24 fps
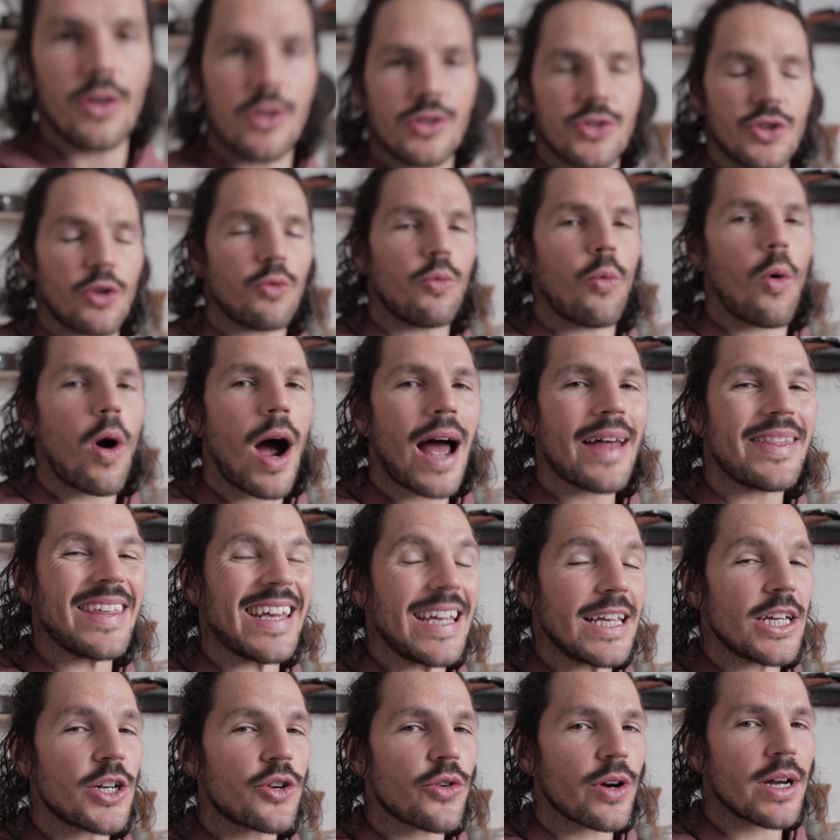So why
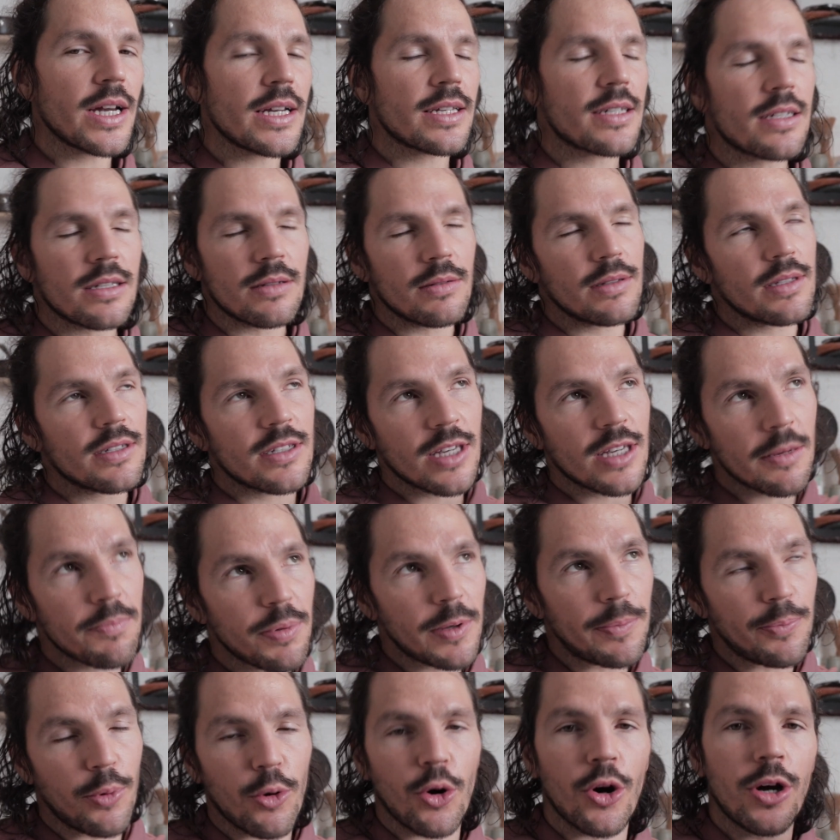the increase?
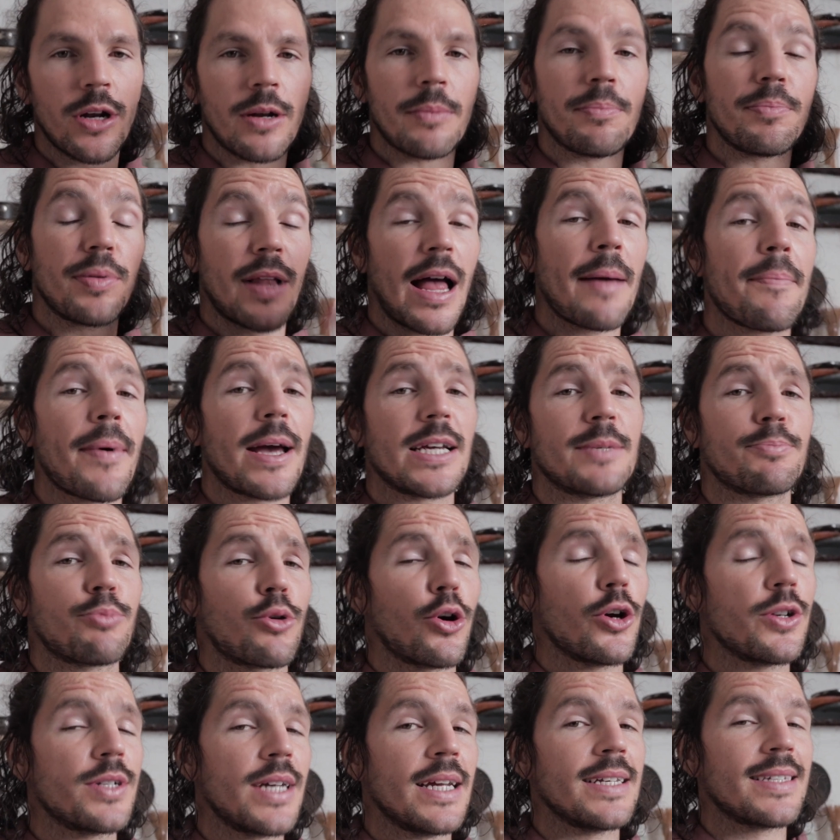Simply put, plant-based
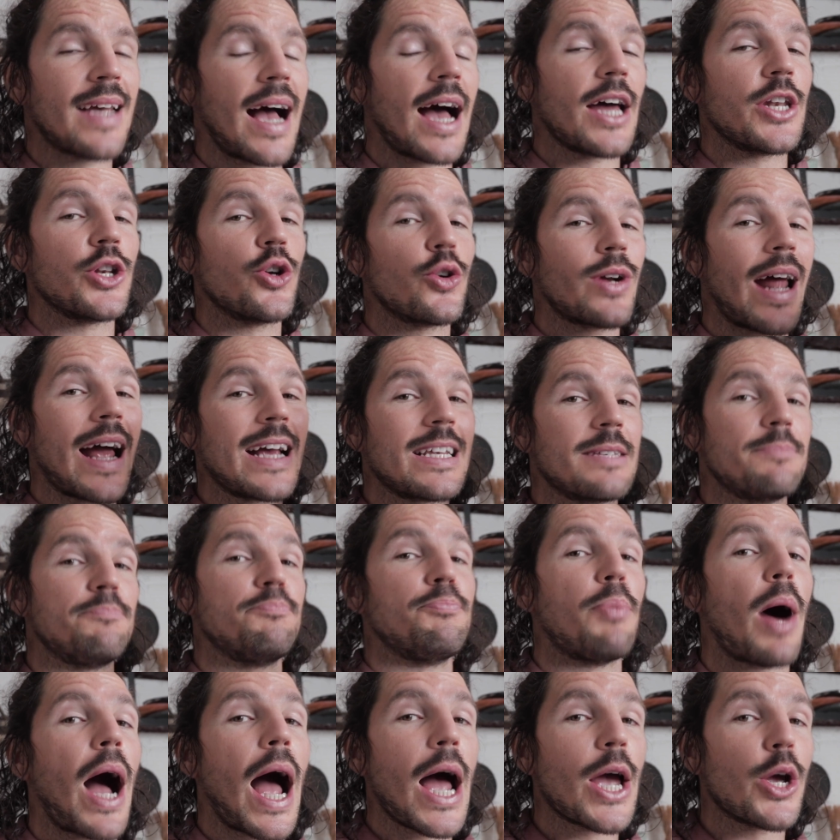proteins are not as
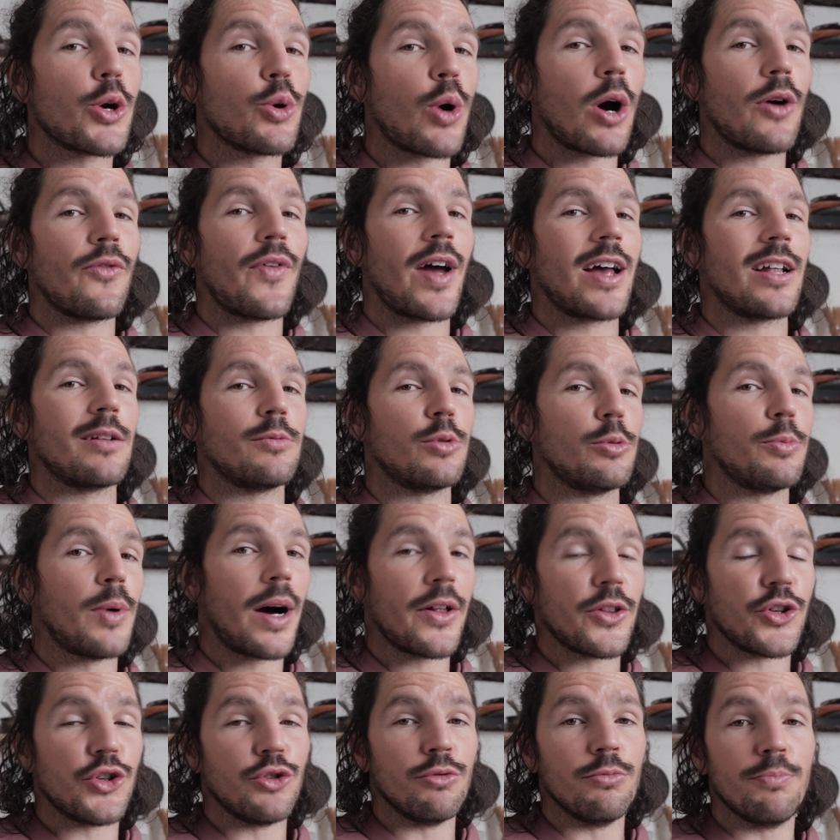bioavailable by
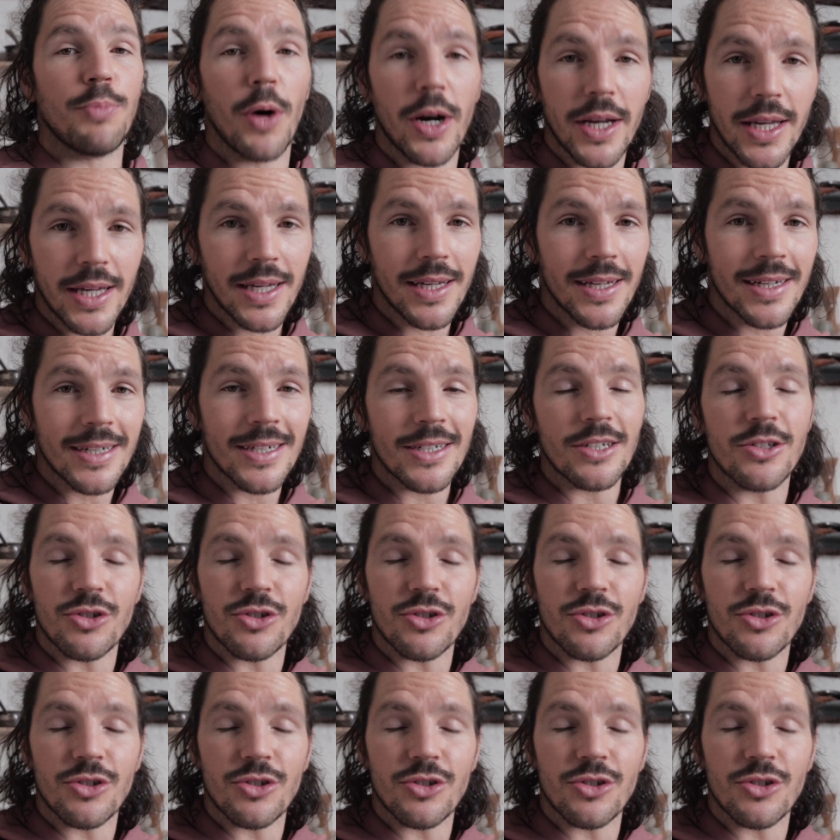the human body,